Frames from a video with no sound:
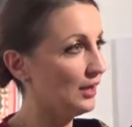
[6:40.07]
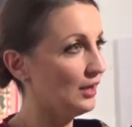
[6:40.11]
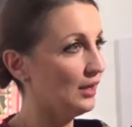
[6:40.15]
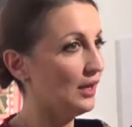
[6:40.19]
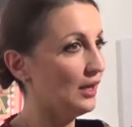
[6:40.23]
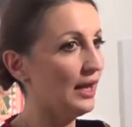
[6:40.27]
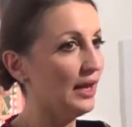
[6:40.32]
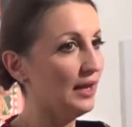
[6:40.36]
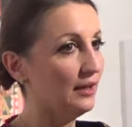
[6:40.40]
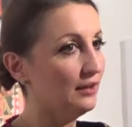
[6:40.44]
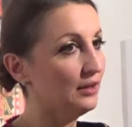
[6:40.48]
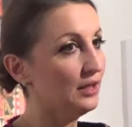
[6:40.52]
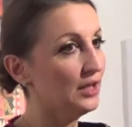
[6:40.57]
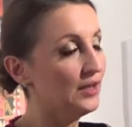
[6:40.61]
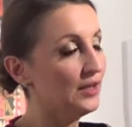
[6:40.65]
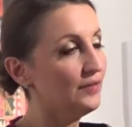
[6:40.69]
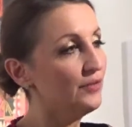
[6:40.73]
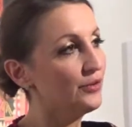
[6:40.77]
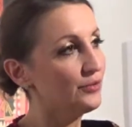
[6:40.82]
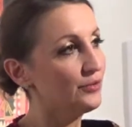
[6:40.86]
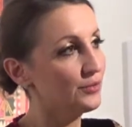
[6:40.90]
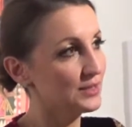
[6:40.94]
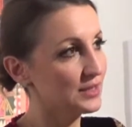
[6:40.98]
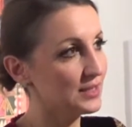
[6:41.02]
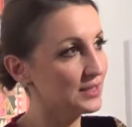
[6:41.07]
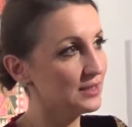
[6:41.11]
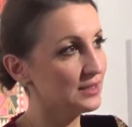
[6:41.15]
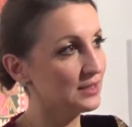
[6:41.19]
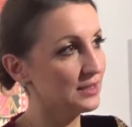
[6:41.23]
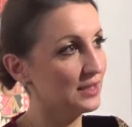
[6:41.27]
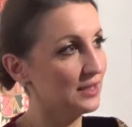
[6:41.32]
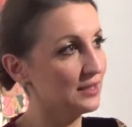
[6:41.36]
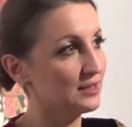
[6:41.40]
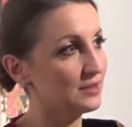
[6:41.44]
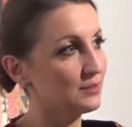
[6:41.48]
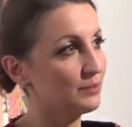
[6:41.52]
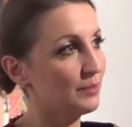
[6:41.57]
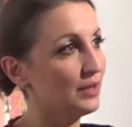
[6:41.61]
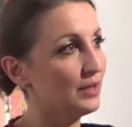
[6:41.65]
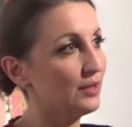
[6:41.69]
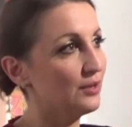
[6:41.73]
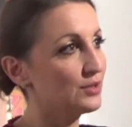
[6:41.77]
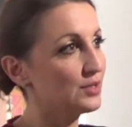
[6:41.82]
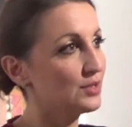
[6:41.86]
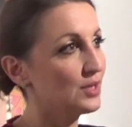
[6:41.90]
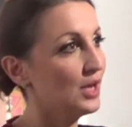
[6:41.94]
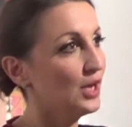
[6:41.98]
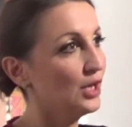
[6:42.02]
and even resistance,
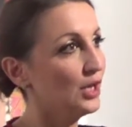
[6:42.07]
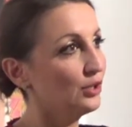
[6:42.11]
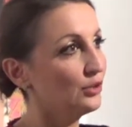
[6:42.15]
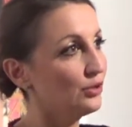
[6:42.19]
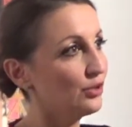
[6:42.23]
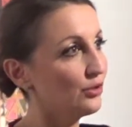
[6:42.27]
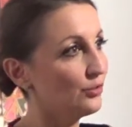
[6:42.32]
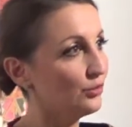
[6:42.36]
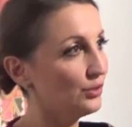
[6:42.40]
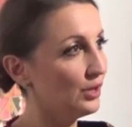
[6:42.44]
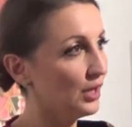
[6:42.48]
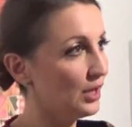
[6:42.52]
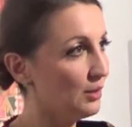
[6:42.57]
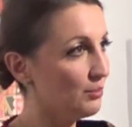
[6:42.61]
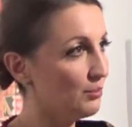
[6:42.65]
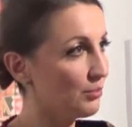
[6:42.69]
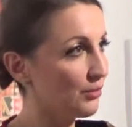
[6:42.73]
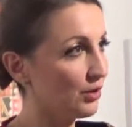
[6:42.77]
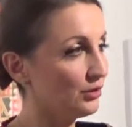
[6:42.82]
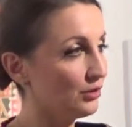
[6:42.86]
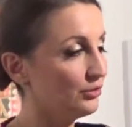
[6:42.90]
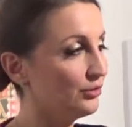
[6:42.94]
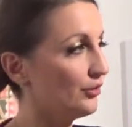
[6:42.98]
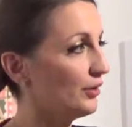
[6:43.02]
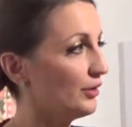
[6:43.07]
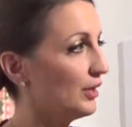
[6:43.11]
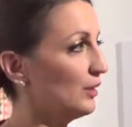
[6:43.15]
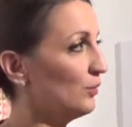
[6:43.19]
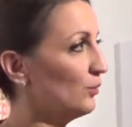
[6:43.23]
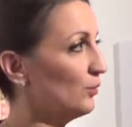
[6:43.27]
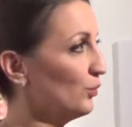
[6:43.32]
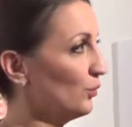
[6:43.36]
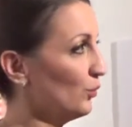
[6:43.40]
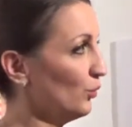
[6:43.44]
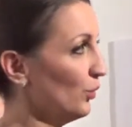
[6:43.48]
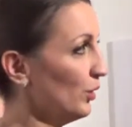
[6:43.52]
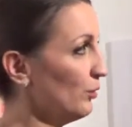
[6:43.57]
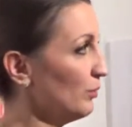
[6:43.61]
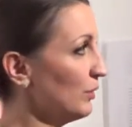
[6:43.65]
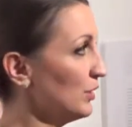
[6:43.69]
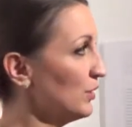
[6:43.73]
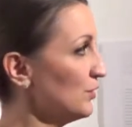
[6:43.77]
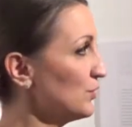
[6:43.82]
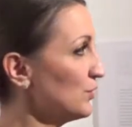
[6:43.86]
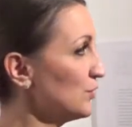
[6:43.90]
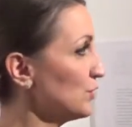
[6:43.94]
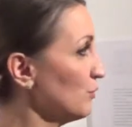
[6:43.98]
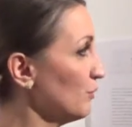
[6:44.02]
because through the embroidery, women
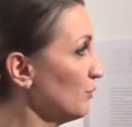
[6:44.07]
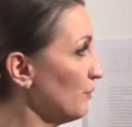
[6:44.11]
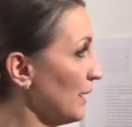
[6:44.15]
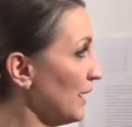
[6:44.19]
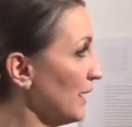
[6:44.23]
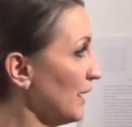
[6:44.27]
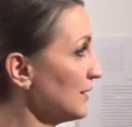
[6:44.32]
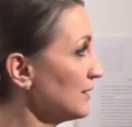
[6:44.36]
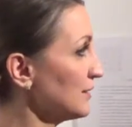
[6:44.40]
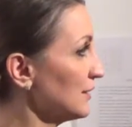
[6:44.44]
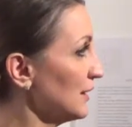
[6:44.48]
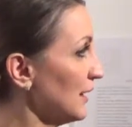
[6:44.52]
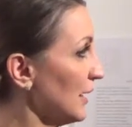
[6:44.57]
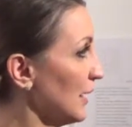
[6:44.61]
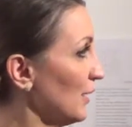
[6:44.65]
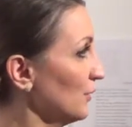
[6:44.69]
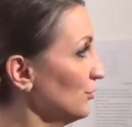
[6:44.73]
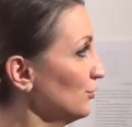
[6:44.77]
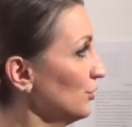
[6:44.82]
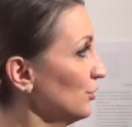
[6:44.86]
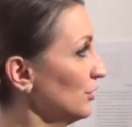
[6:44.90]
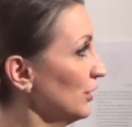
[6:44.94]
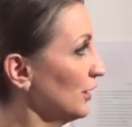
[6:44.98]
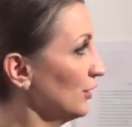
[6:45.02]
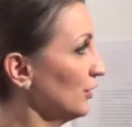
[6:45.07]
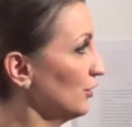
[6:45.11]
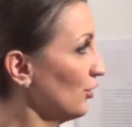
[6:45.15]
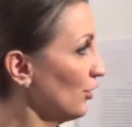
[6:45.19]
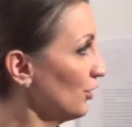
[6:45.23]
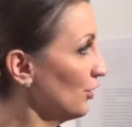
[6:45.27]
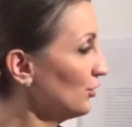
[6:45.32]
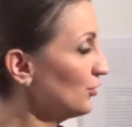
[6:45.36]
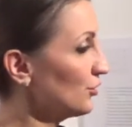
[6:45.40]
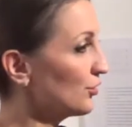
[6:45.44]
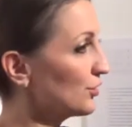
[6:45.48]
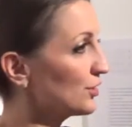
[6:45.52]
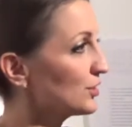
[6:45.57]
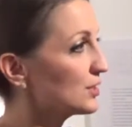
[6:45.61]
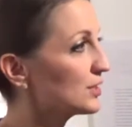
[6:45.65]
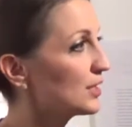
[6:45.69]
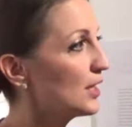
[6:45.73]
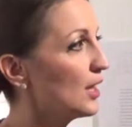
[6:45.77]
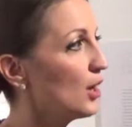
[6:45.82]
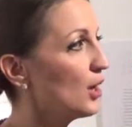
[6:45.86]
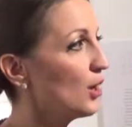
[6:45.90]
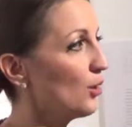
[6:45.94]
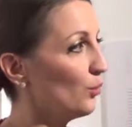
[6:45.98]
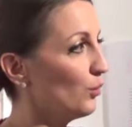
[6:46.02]
used to pass down to their daughters
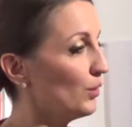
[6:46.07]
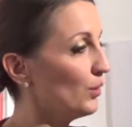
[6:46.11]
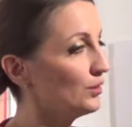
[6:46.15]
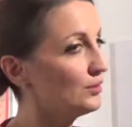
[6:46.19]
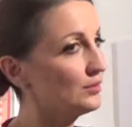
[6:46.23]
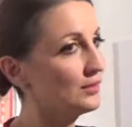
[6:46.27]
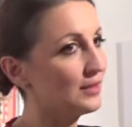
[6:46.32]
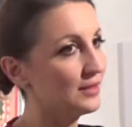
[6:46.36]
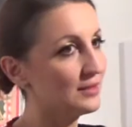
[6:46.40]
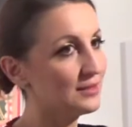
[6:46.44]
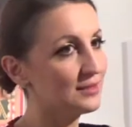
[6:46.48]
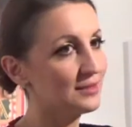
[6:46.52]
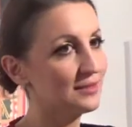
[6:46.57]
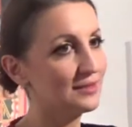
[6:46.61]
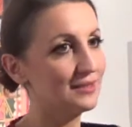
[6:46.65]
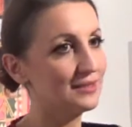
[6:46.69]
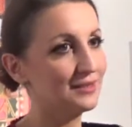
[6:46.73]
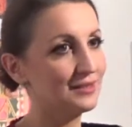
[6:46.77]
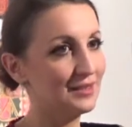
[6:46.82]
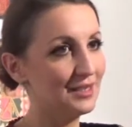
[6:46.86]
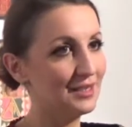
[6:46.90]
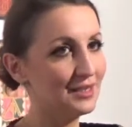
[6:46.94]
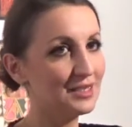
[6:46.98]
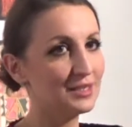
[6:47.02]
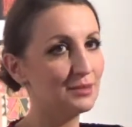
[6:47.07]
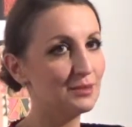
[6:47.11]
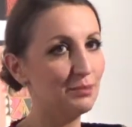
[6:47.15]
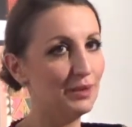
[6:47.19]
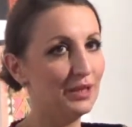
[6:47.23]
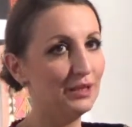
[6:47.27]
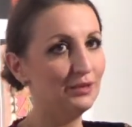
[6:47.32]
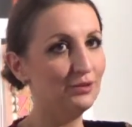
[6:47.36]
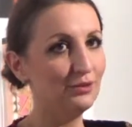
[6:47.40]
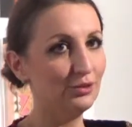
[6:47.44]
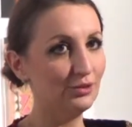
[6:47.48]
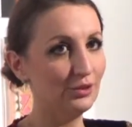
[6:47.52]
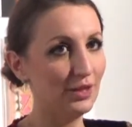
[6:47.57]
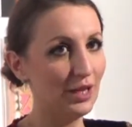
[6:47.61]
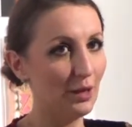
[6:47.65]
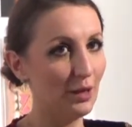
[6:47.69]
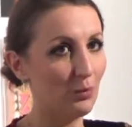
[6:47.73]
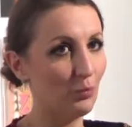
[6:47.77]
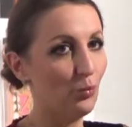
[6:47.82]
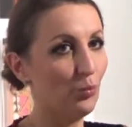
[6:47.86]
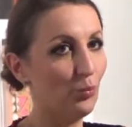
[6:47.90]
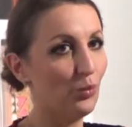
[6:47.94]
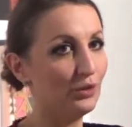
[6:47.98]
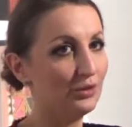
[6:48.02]
what does this mean to
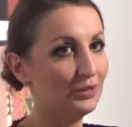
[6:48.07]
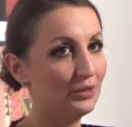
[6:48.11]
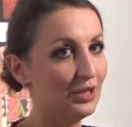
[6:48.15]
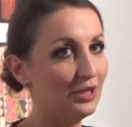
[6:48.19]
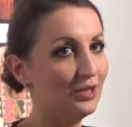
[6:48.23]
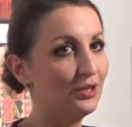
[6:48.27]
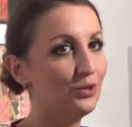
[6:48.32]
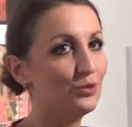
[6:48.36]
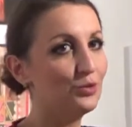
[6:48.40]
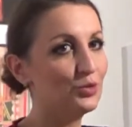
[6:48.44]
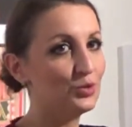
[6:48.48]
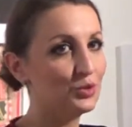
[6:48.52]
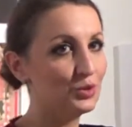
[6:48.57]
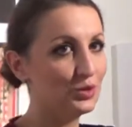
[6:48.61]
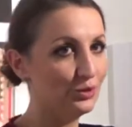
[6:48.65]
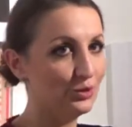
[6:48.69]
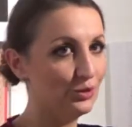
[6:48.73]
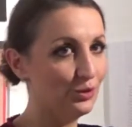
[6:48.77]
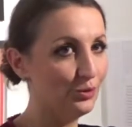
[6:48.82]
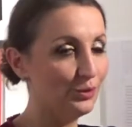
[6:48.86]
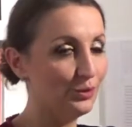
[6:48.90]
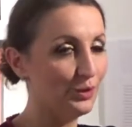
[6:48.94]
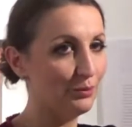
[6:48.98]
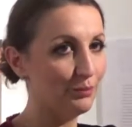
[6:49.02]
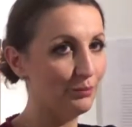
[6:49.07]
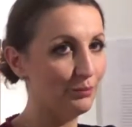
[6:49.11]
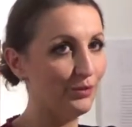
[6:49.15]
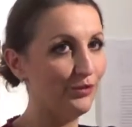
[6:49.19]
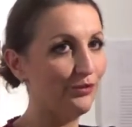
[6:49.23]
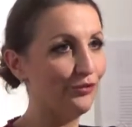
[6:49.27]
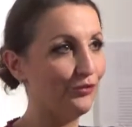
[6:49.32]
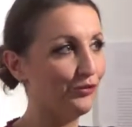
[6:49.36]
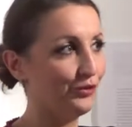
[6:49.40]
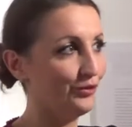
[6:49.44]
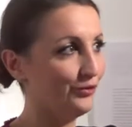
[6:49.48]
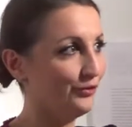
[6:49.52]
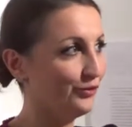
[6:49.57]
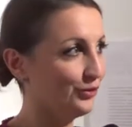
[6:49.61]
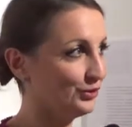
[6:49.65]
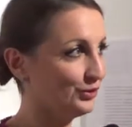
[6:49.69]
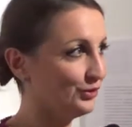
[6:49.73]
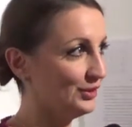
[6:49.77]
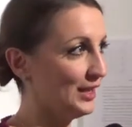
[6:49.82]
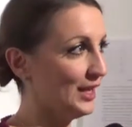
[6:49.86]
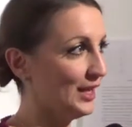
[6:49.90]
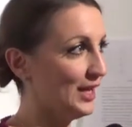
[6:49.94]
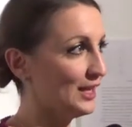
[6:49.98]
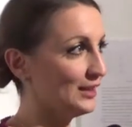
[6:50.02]
them, what they used to do before
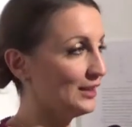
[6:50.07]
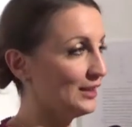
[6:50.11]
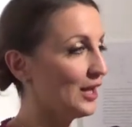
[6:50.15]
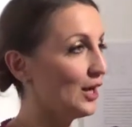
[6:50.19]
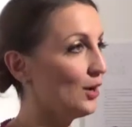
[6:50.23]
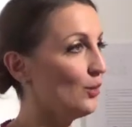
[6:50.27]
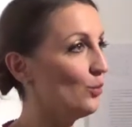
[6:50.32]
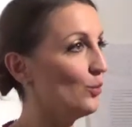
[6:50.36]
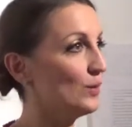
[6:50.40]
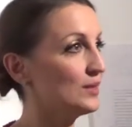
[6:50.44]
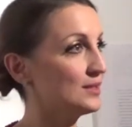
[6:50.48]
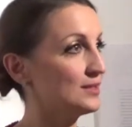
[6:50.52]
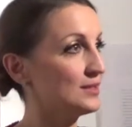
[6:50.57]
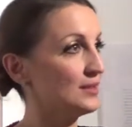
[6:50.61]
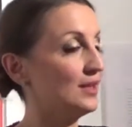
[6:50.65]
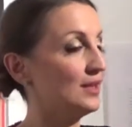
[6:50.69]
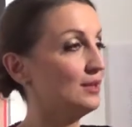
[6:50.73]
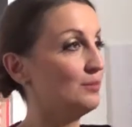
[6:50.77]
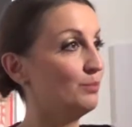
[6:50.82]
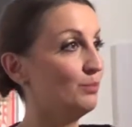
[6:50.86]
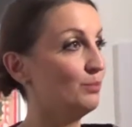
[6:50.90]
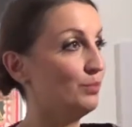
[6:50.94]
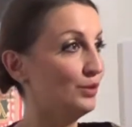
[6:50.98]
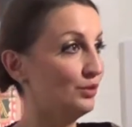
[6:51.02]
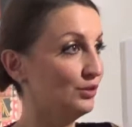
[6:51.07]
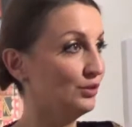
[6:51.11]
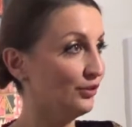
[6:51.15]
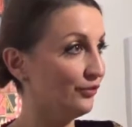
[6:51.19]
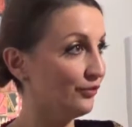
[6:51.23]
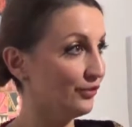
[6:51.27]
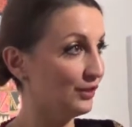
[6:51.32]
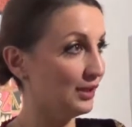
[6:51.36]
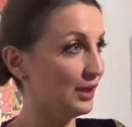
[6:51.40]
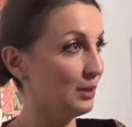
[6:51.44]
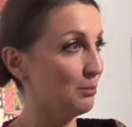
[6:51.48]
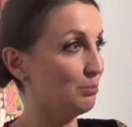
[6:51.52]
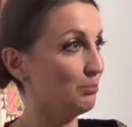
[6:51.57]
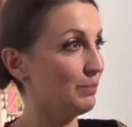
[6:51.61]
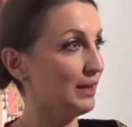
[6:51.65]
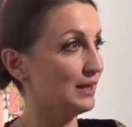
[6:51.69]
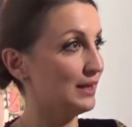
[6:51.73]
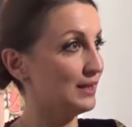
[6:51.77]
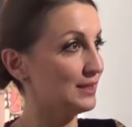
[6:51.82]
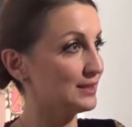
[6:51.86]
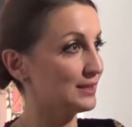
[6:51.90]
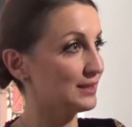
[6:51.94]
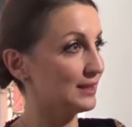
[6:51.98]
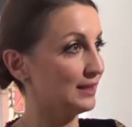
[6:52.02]
48, how was it beautiful in
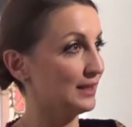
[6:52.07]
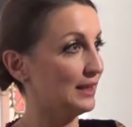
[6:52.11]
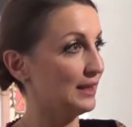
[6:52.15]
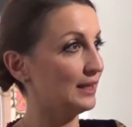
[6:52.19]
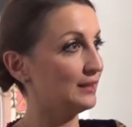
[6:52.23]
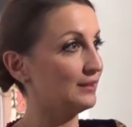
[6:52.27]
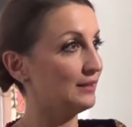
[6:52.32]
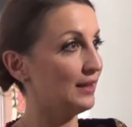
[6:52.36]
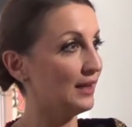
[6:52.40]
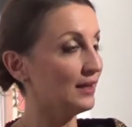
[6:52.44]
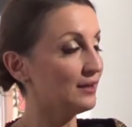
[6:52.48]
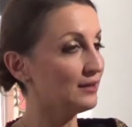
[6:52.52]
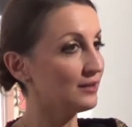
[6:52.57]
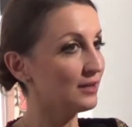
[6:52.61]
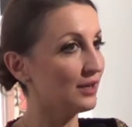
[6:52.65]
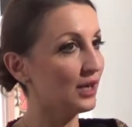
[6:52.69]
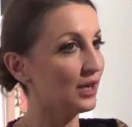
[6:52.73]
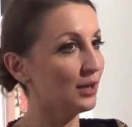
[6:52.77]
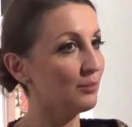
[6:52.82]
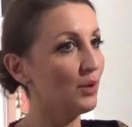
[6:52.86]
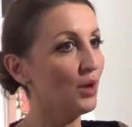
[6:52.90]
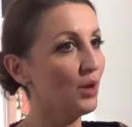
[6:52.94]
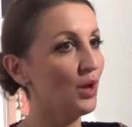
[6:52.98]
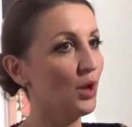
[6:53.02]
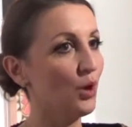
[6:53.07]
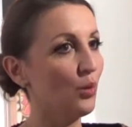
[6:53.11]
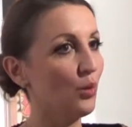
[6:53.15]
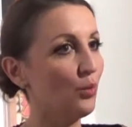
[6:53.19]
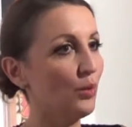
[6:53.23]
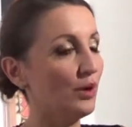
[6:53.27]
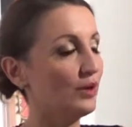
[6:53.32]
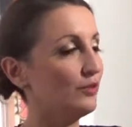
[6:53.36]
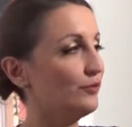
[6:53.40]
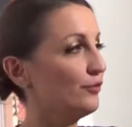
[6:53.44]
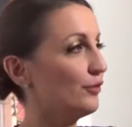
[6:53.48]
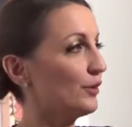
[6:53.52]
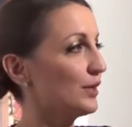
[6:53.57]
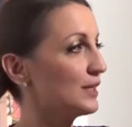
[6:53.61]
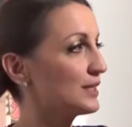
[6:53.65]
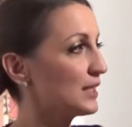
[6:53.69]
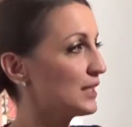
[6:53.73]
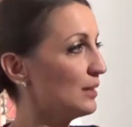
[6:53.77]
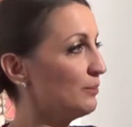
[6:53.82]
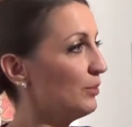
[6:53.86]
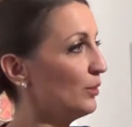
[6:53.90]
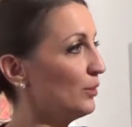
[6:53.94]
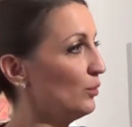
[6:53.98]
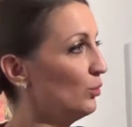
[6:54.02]
Palestine at that time, when, for
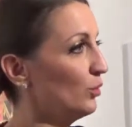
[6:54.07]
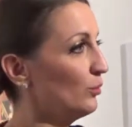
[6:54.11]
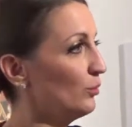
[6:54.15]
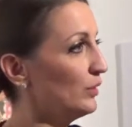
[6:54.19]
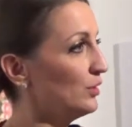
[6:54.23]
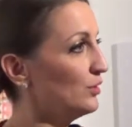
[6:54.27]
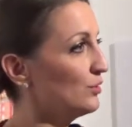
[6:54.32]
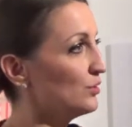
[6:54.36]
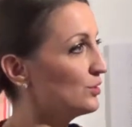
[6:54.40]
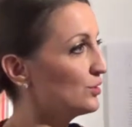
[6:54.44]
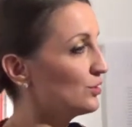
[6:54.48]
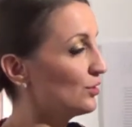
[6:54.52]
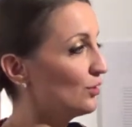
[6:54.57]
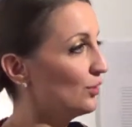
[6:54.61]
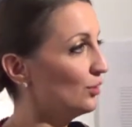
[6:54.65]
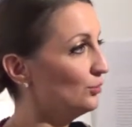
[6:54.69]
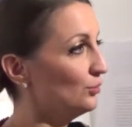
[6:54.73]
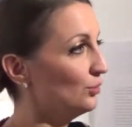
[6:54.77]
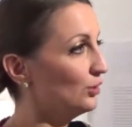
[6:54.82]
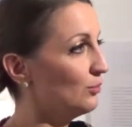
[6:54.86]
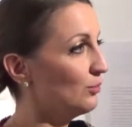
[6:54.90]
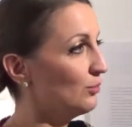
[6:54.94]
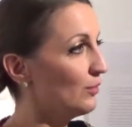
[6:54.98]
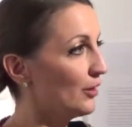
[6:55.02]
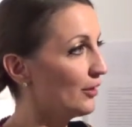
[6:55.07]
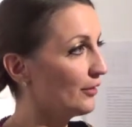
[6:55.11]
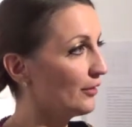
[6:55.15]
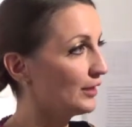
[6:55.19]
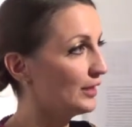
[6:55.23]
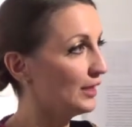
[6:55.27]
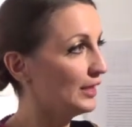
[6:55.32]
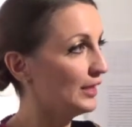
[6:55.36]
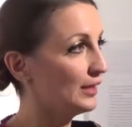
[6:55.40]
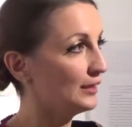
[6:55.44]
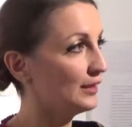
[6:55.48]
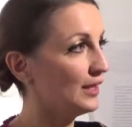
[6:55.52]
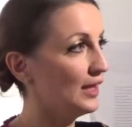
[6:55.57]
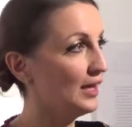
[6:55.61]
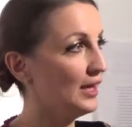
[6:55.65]
example, women used to go to the market